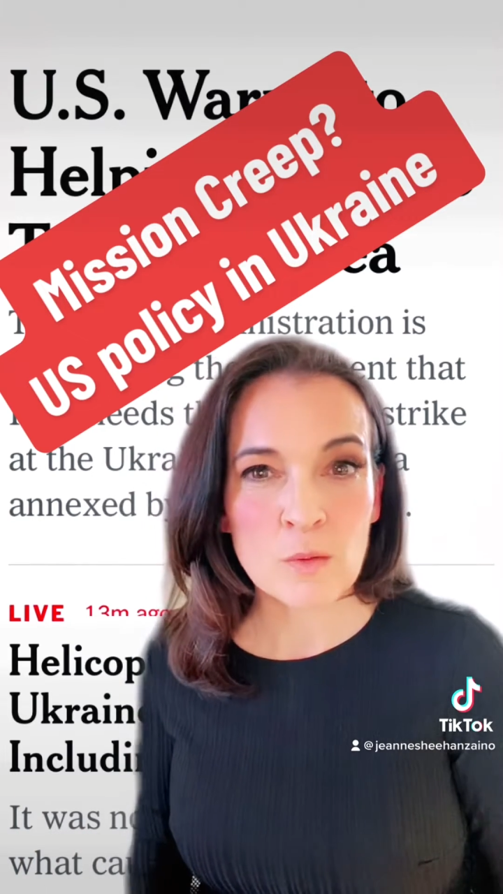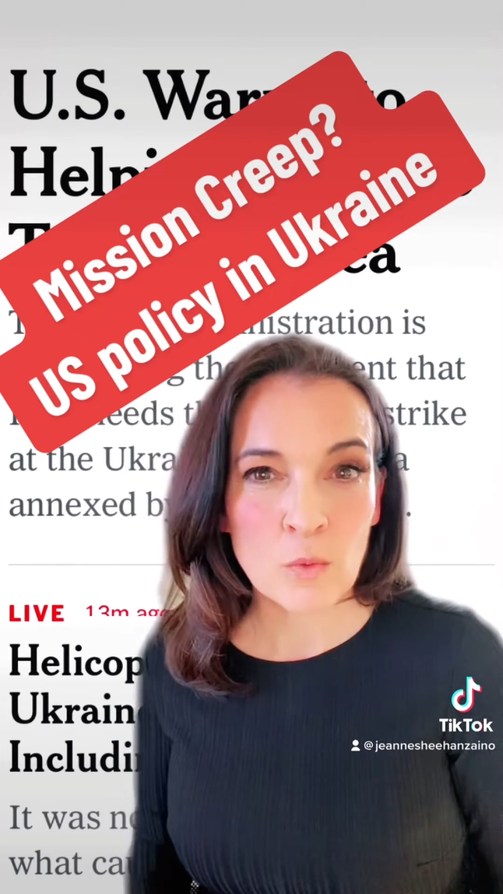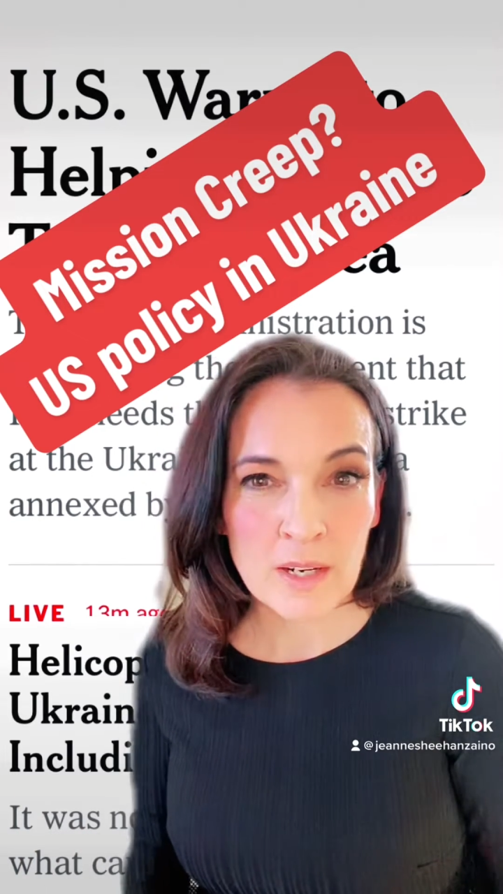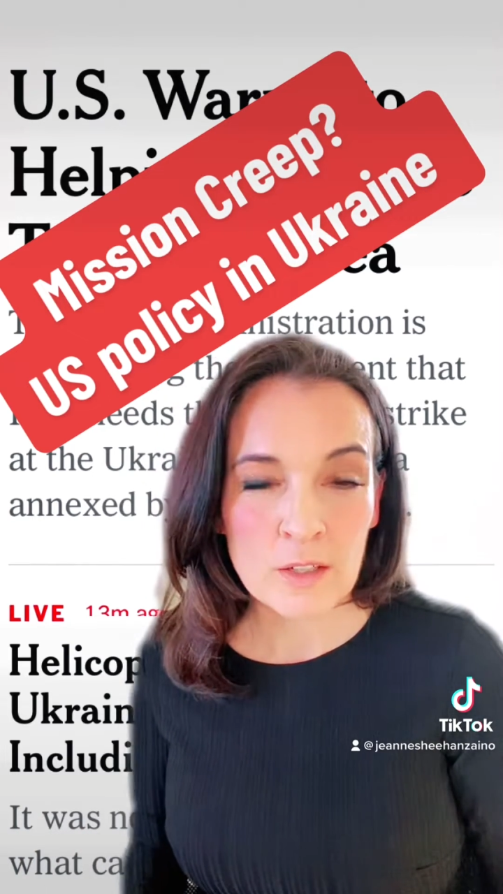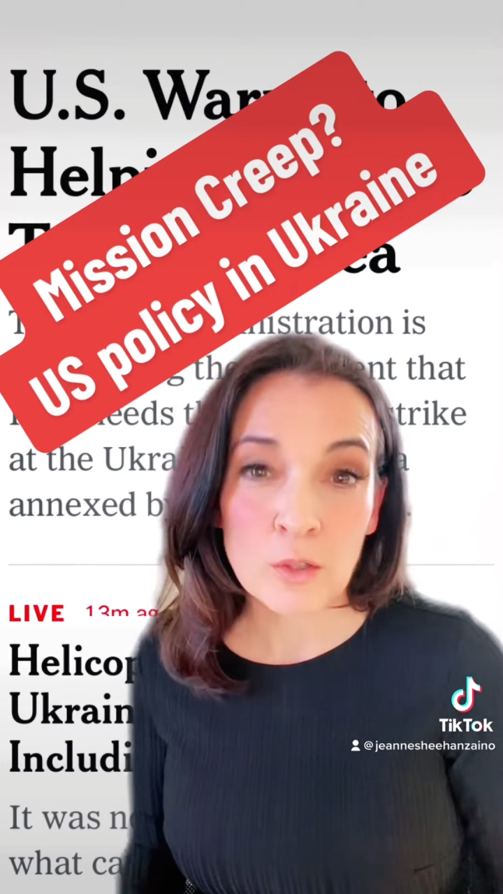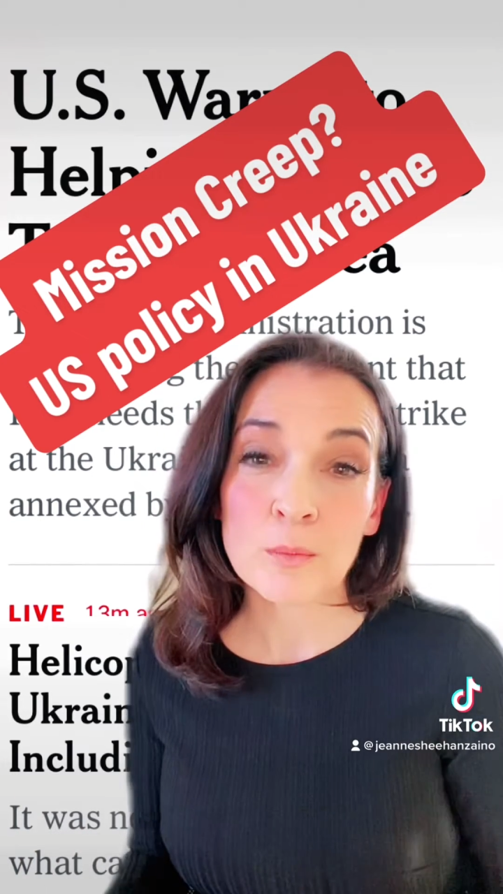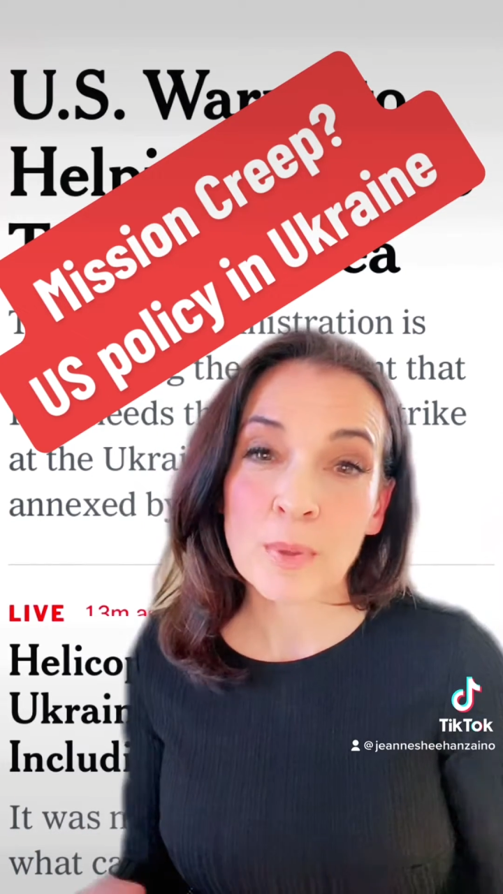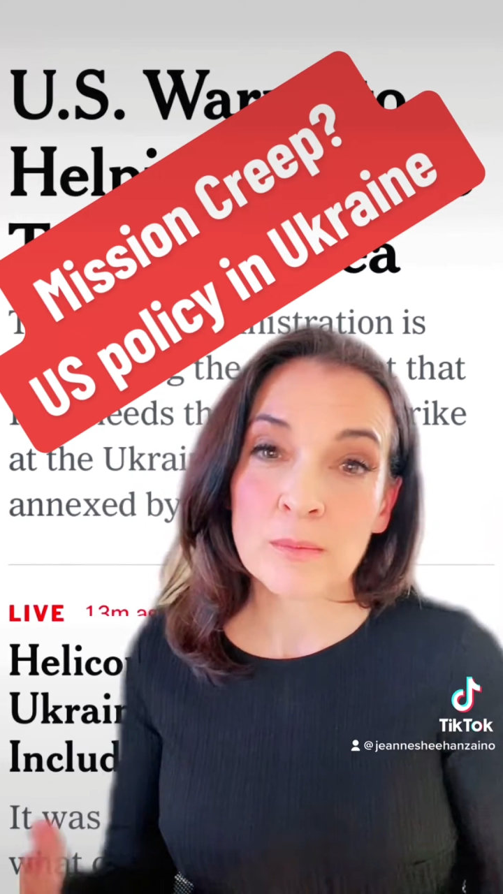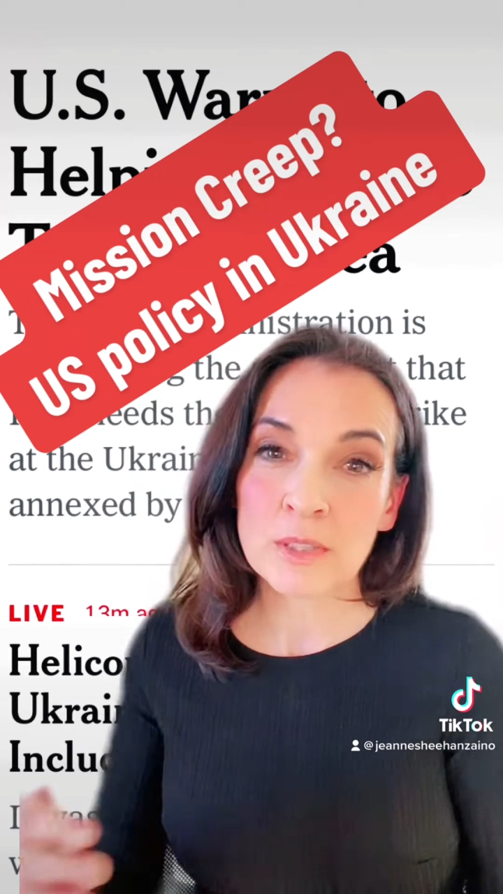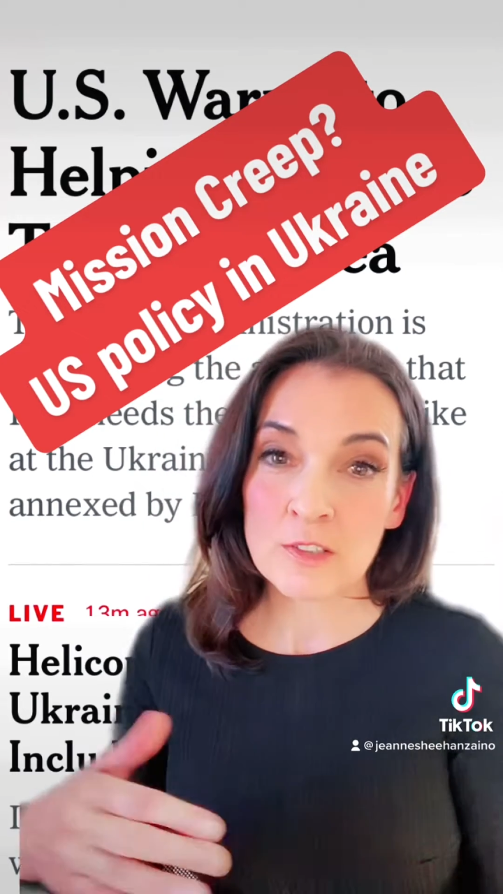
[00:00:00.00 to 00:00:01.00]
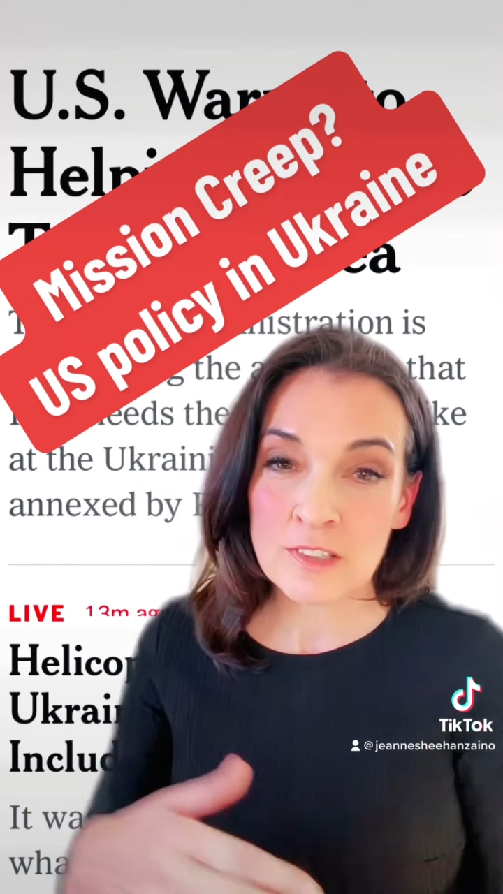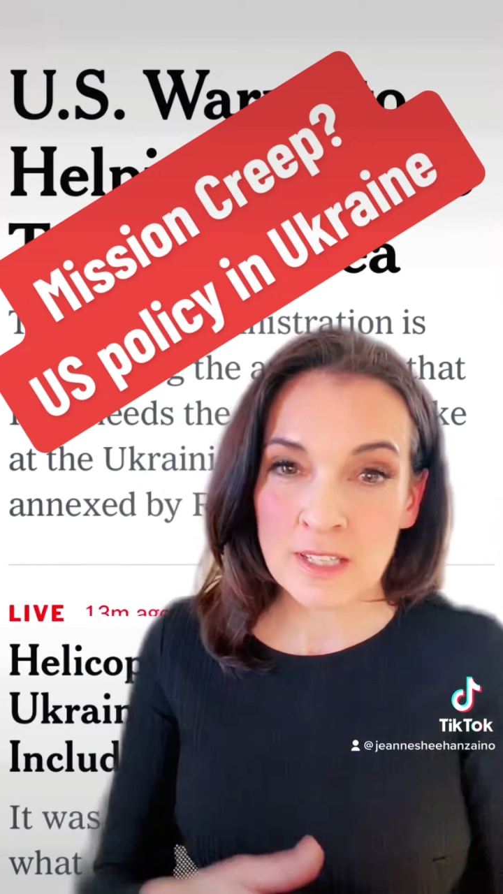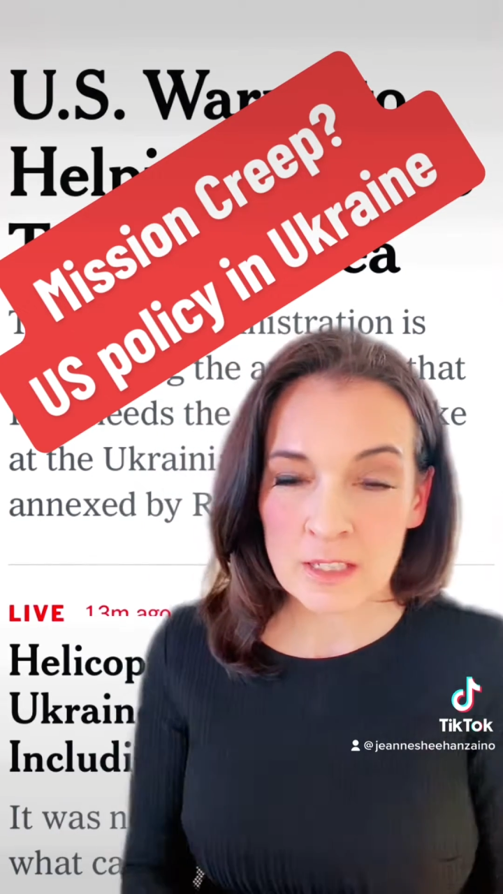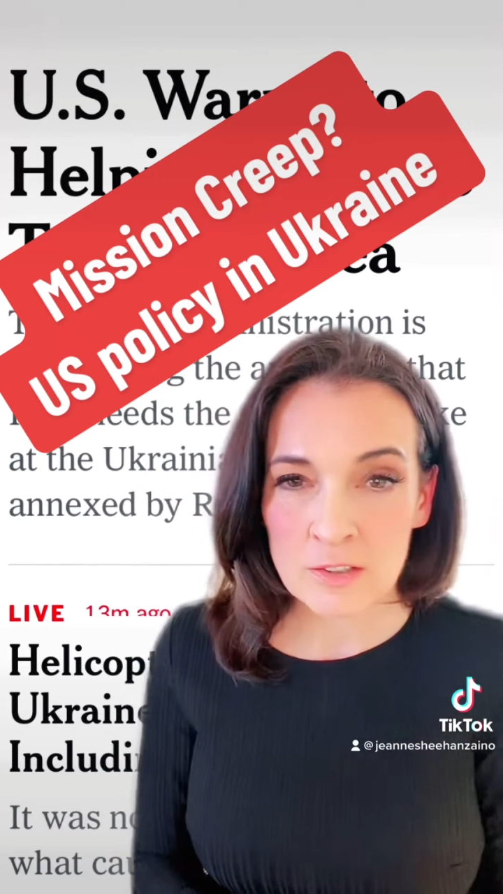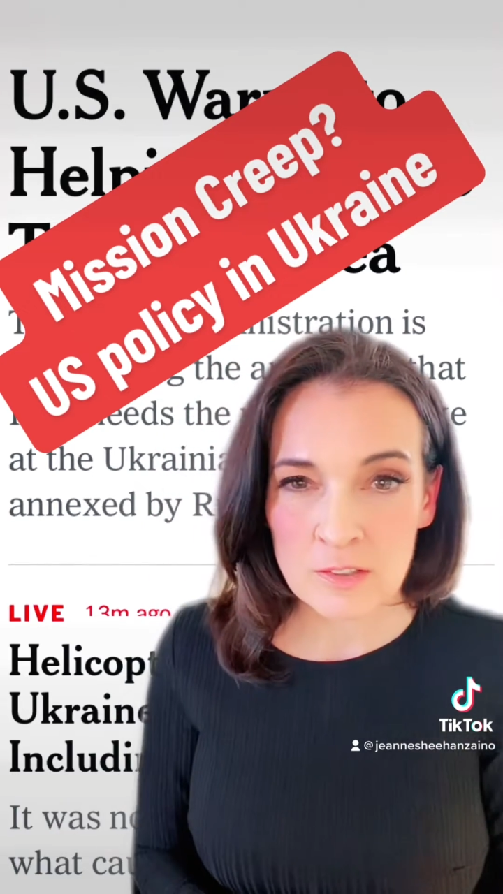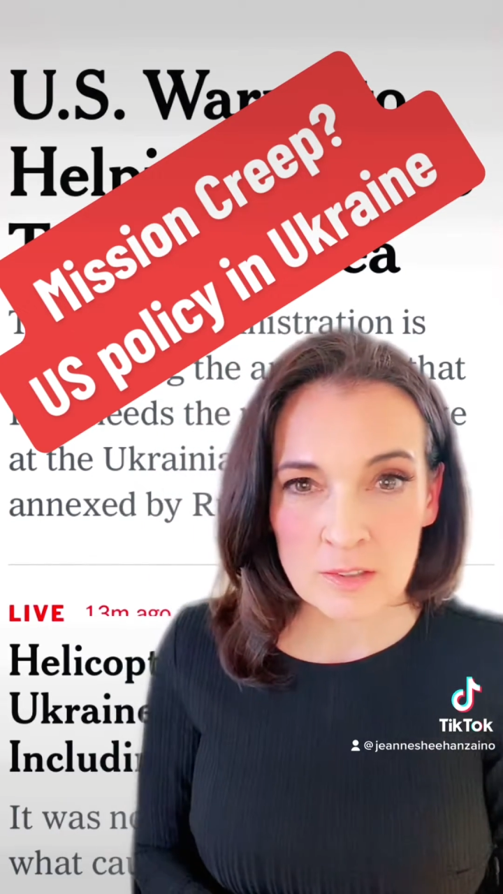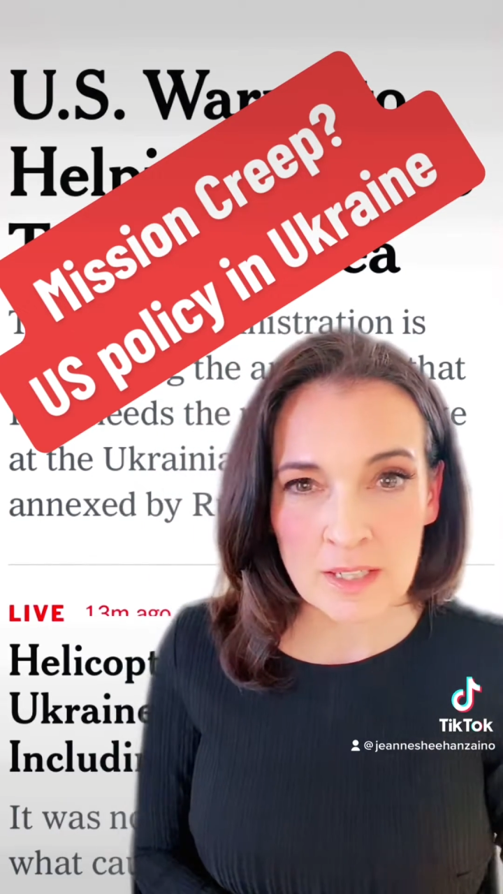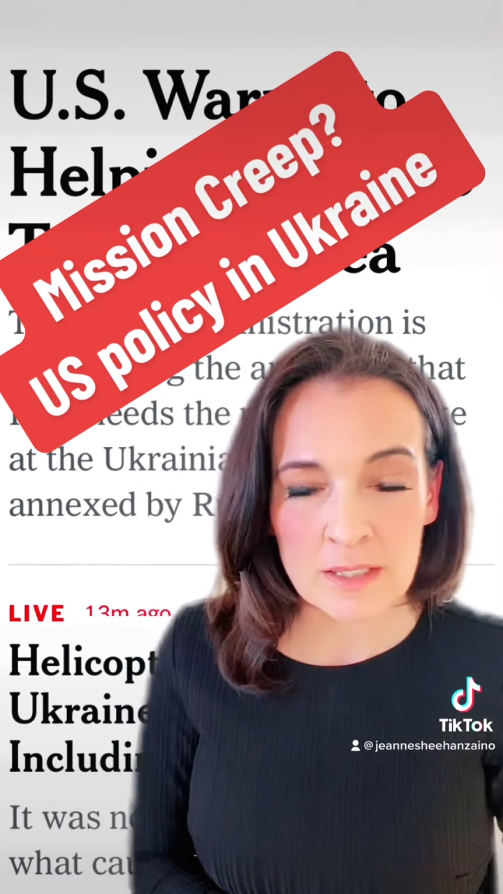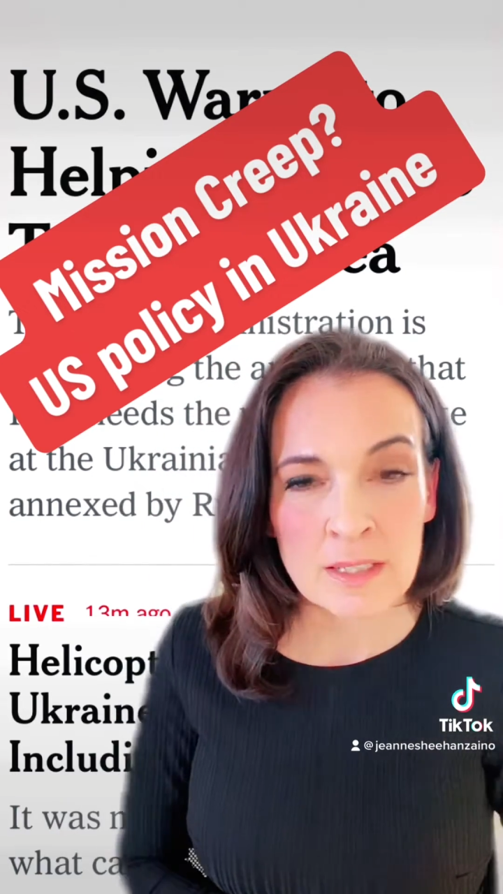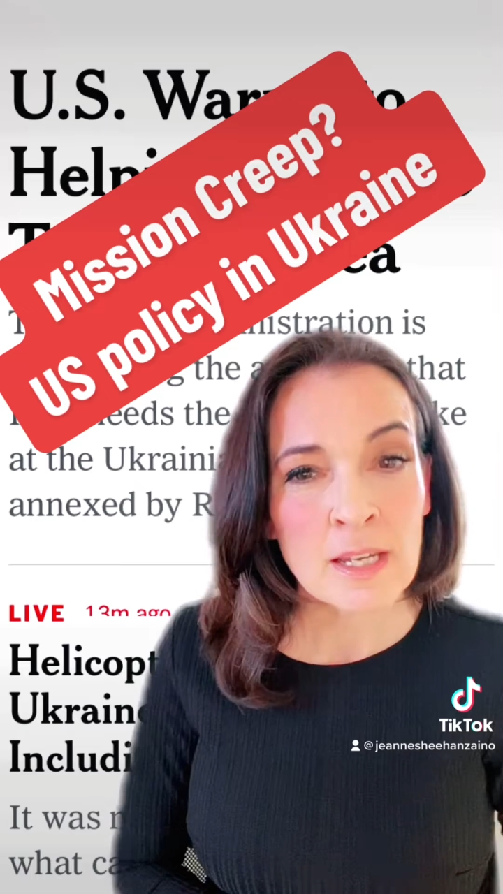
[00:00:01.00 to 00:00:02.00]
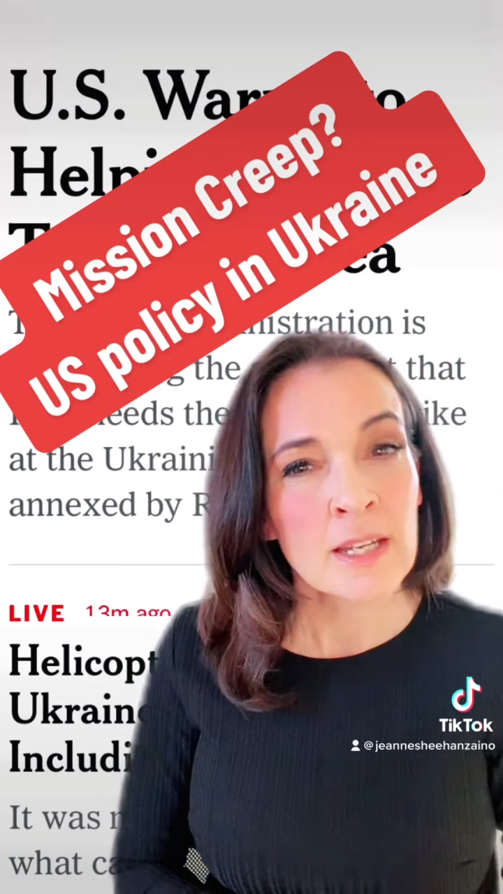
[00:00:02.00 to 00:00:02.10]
Weichert published yesterday,